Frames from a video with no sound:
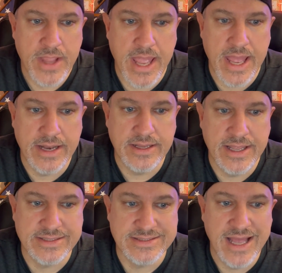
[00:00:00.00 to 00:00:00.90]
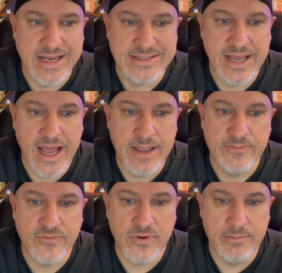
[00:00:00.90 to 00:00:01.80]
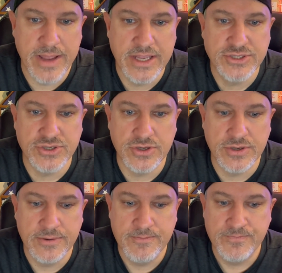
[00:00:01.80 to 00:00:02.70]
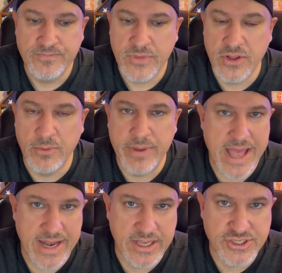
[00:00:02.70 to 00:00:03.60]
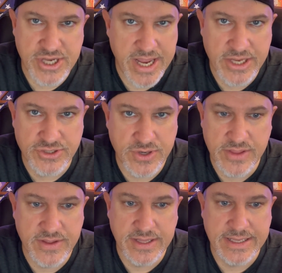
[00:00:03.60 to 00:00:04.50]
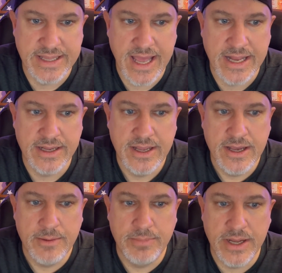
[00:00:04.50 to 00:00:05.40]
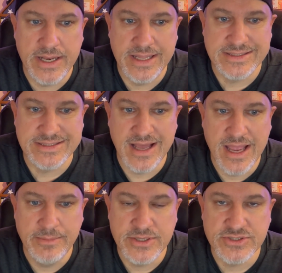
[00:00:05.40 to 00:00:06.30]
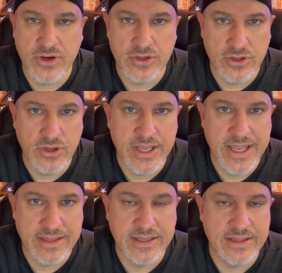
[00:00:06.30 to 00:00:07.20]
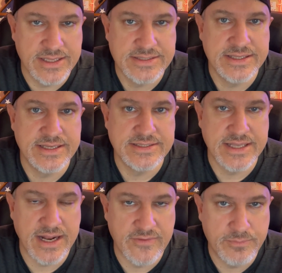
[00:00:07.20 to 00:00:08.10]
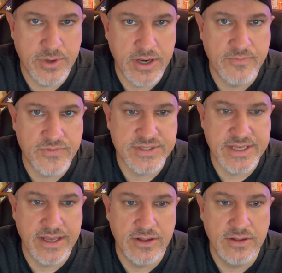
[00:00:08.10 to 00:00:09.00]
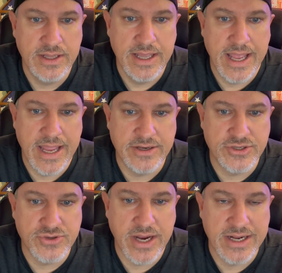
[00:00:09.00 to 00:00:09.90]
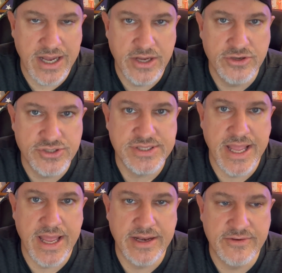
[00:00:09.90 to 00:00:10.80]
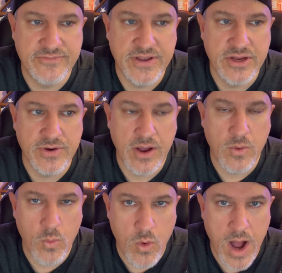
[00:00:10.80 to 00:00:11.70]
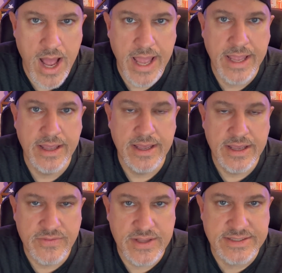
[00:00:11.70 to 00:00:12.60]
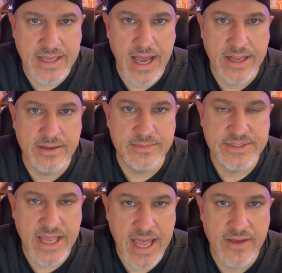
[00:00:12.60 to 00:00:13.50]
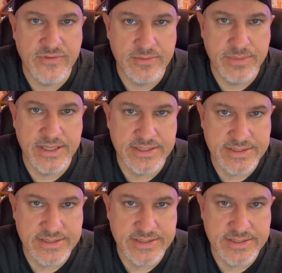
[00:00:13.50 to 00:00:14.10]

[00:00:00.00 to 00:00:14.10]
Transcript: And it's not time for a major, you know, panic change or anything like that. But it's time to start looking at the listings that I've put up for sale and to try to understand and figure out why these items haven't been